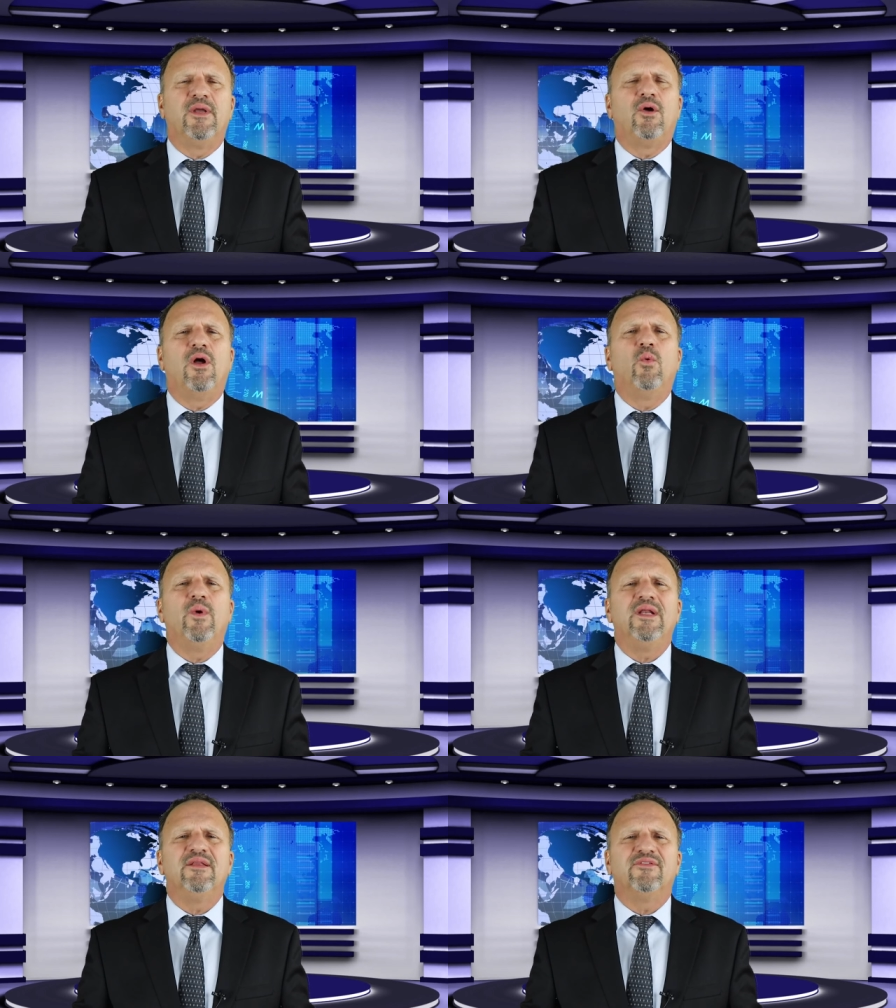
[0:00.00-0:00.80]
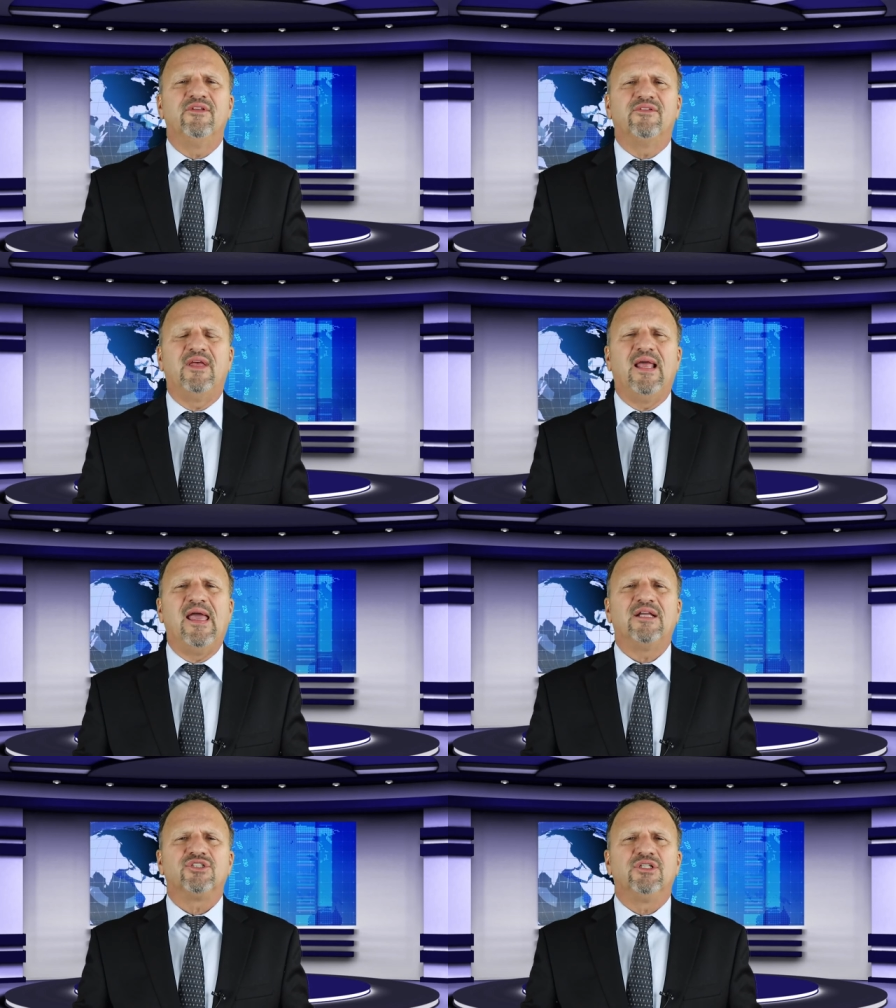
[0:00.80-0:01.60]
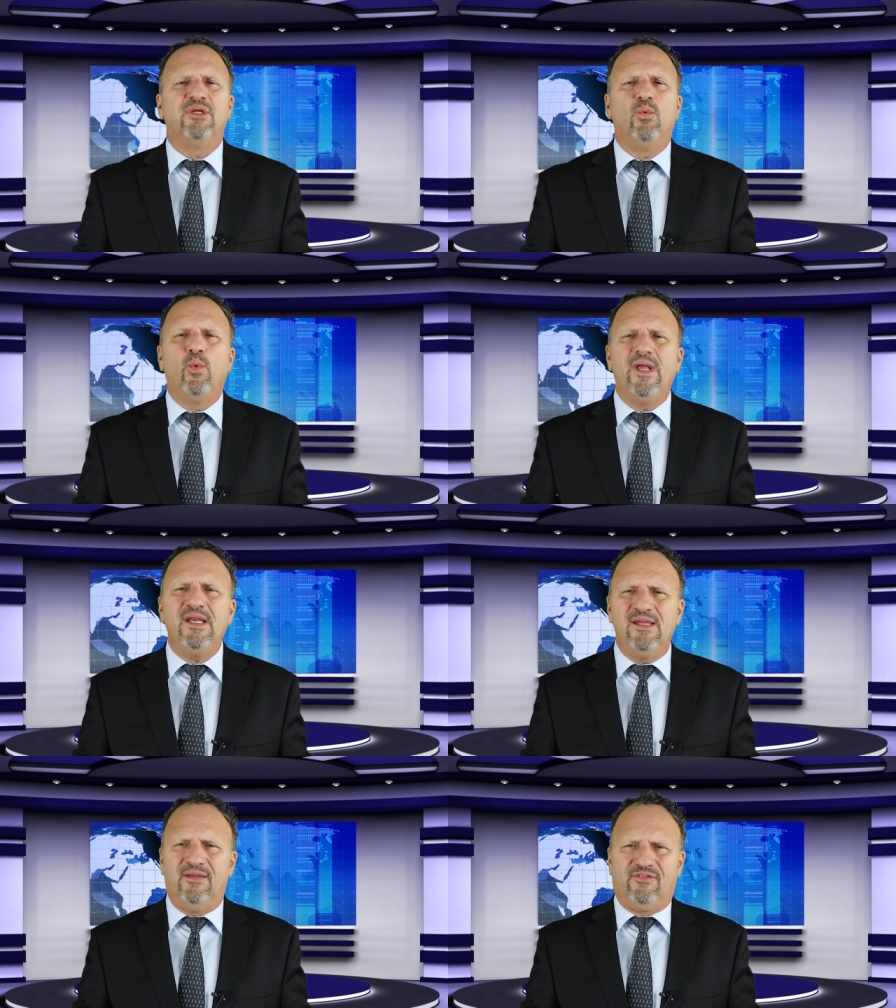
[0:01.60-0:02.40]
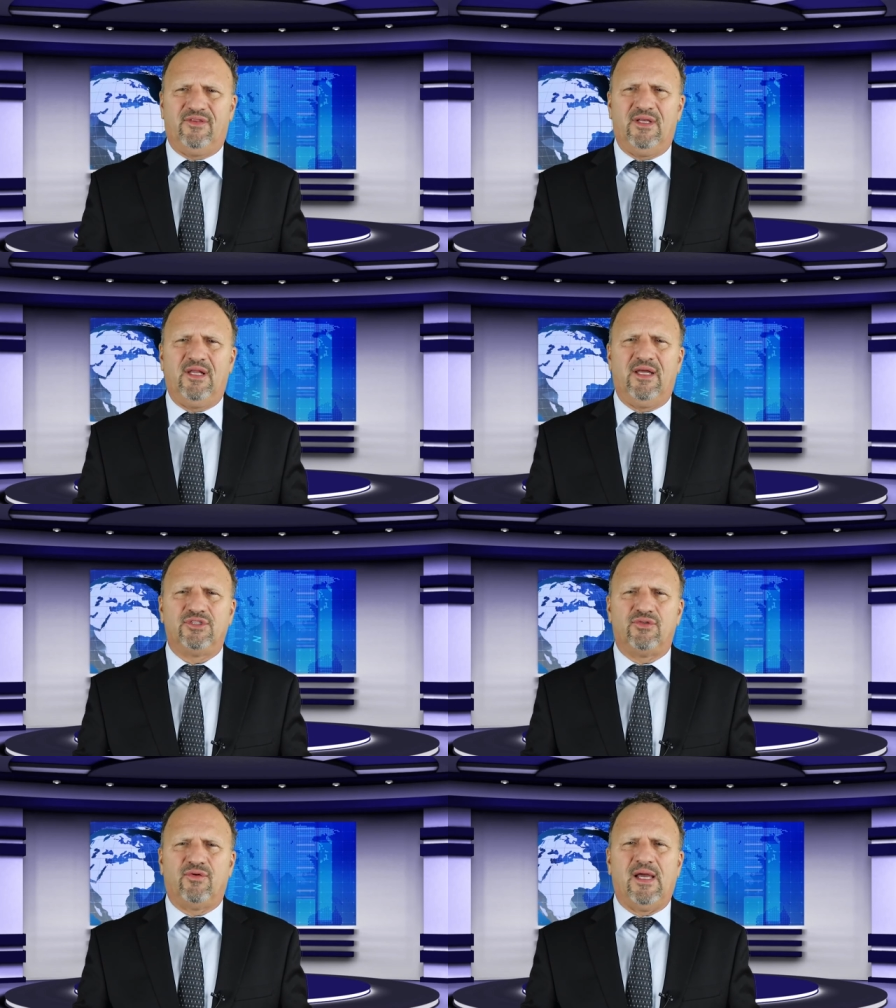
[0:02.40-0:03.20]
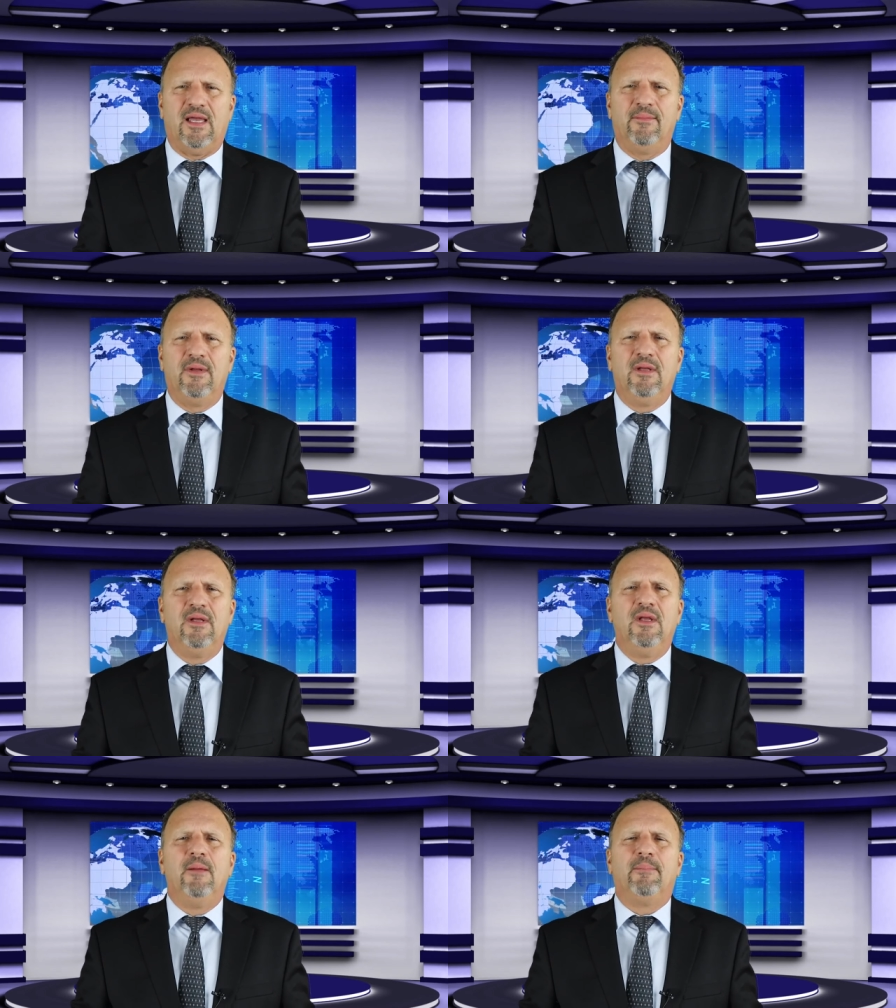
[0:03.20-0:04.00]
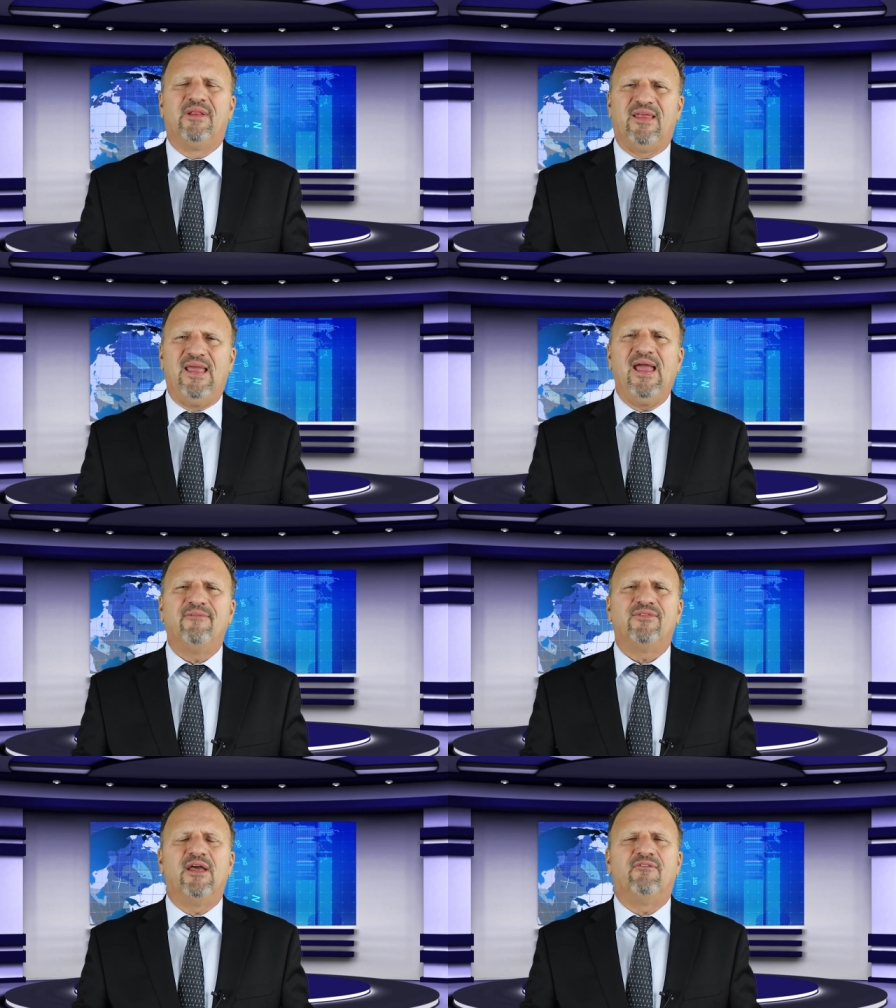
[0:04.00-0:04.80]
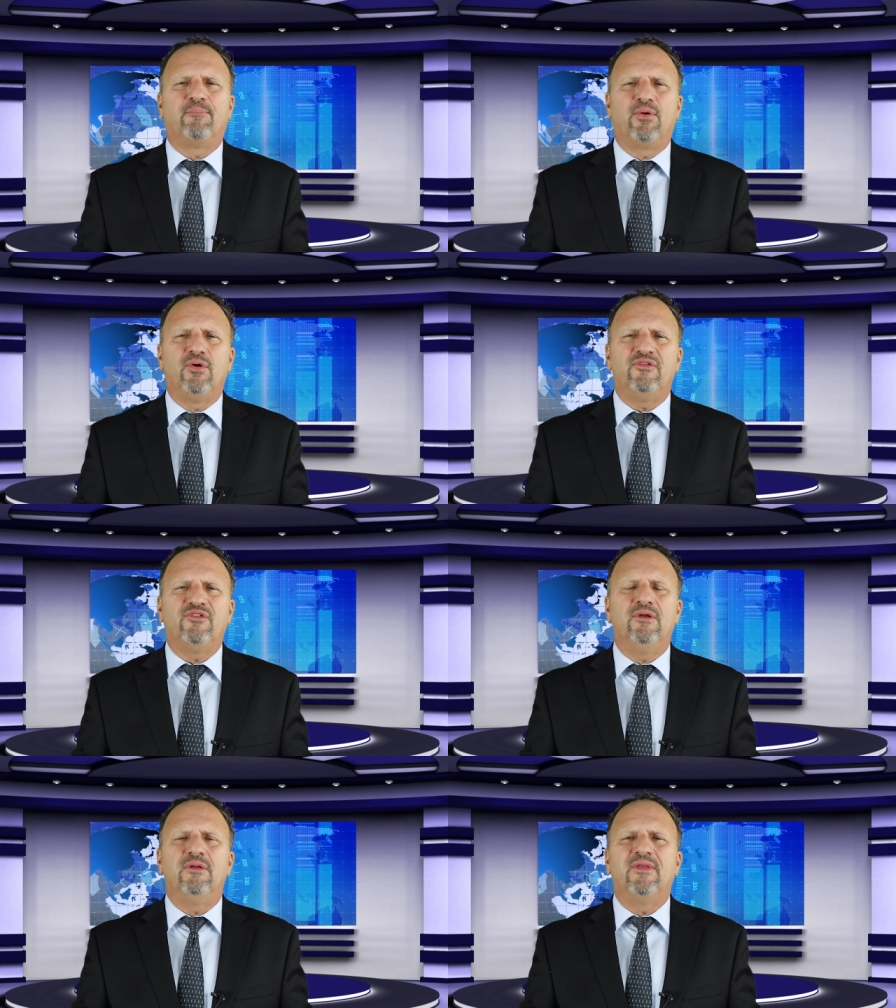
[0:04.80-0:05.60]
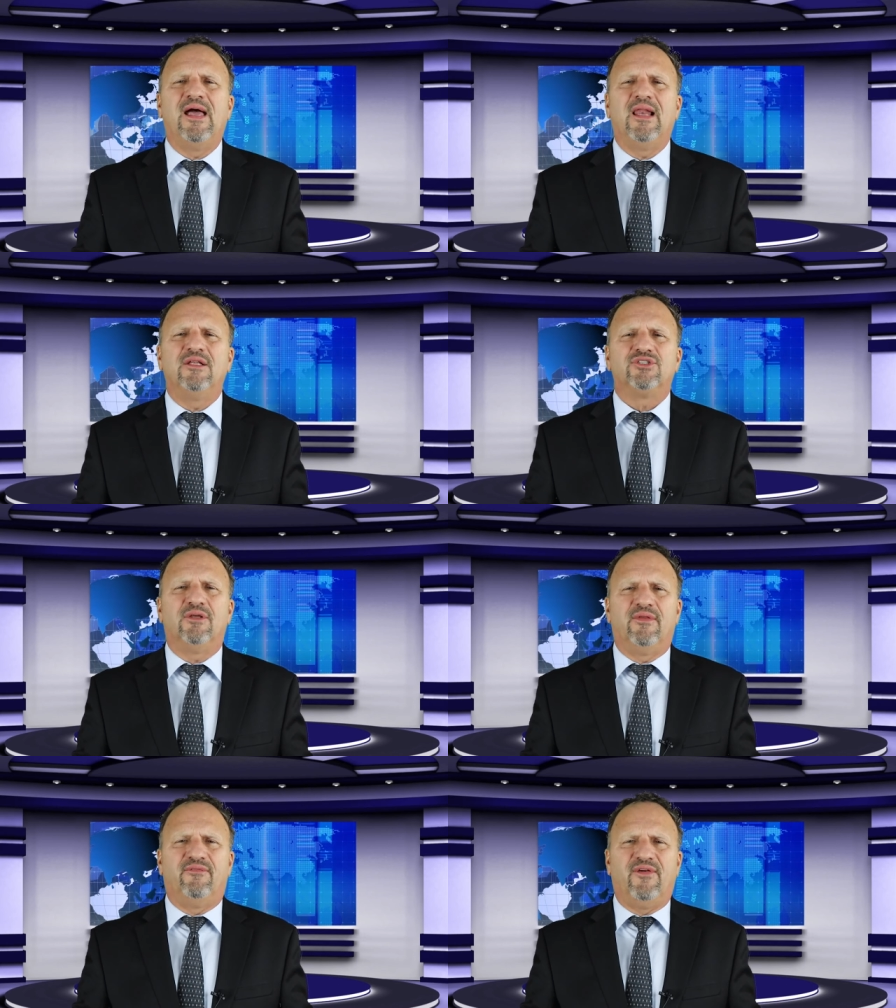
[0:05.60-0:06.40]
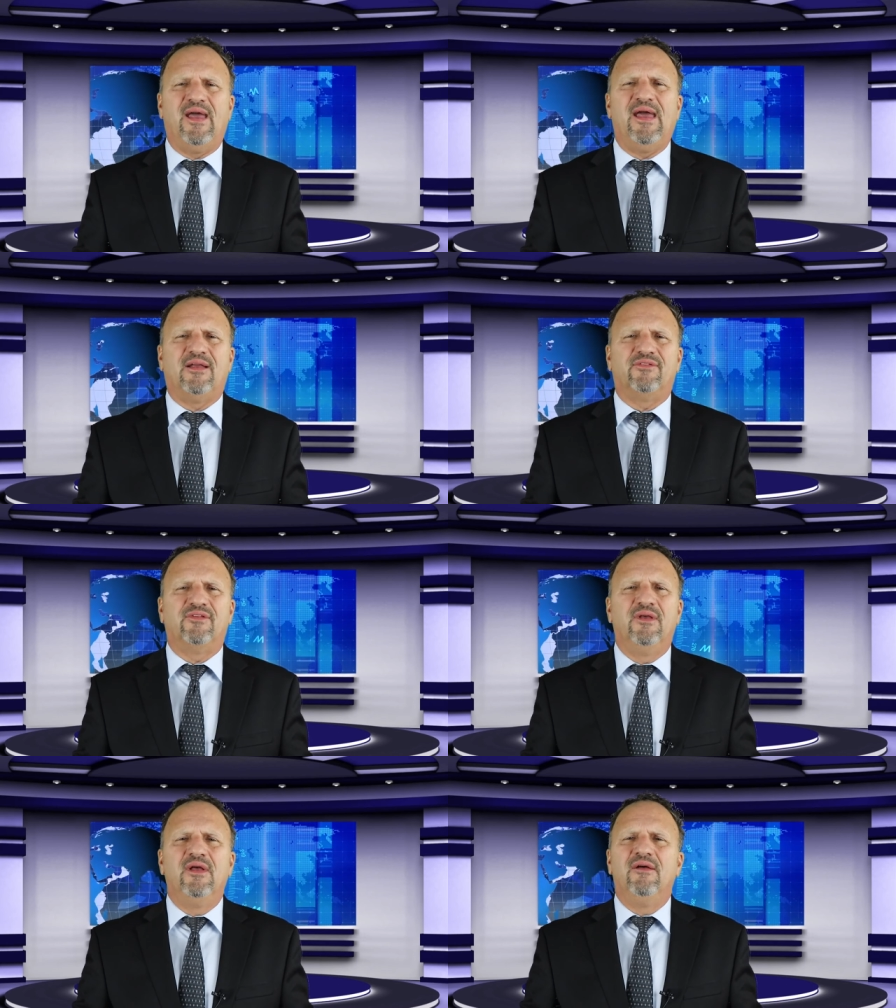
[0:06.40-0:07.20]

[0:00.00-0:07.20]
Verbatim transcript: may call witnesses that actually witnessed the alleged crime, but they have to have personal knowledge of the facts.